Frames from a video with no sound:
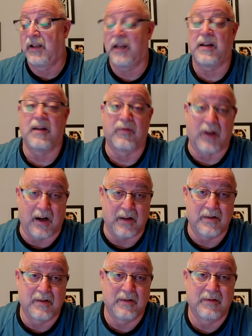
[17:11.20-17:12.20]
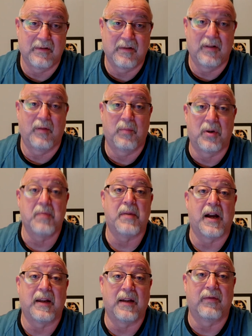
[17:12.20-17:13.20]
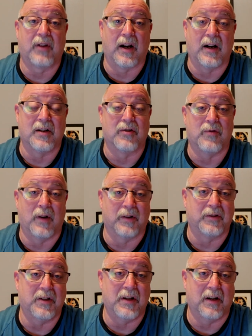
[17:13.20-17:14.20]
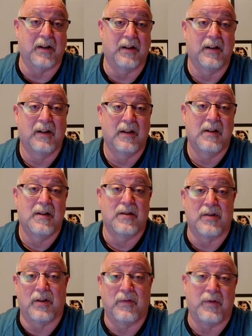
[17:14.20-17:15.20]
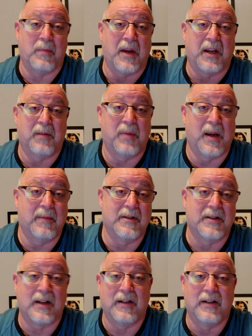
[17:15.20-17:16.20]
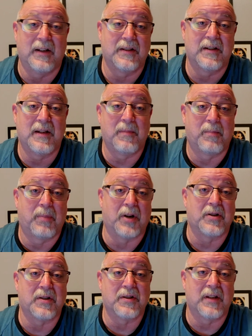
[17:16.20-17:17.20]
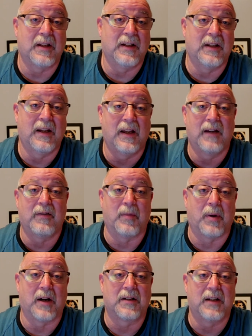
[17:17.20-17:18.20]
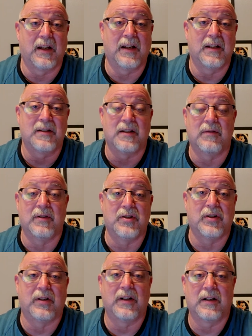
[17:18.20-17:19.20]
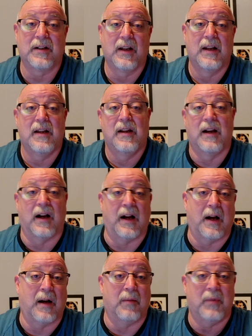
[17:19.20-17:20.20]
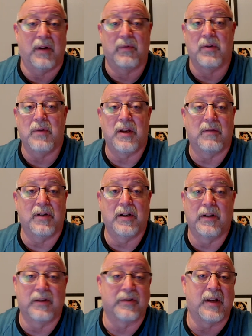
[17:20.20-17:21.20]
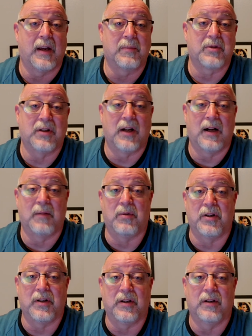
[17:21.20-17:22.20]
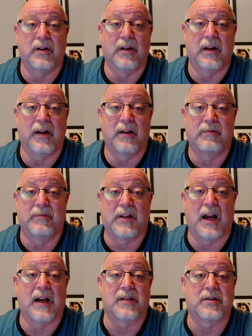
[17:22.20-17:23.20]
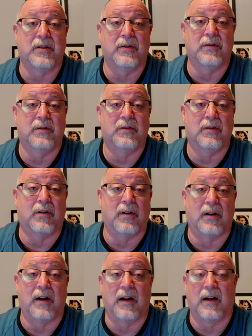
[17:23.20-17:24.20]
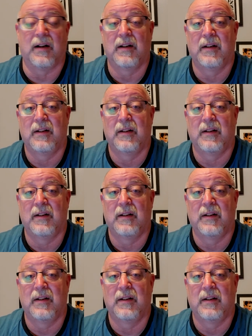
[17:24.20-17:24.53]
get gift cards. Pre-buy gift cards throughout the year. So if you're making payments on your Disney purchase that you did, your park tickets and resort, every week when you go to Sam's Club or you go to Costco or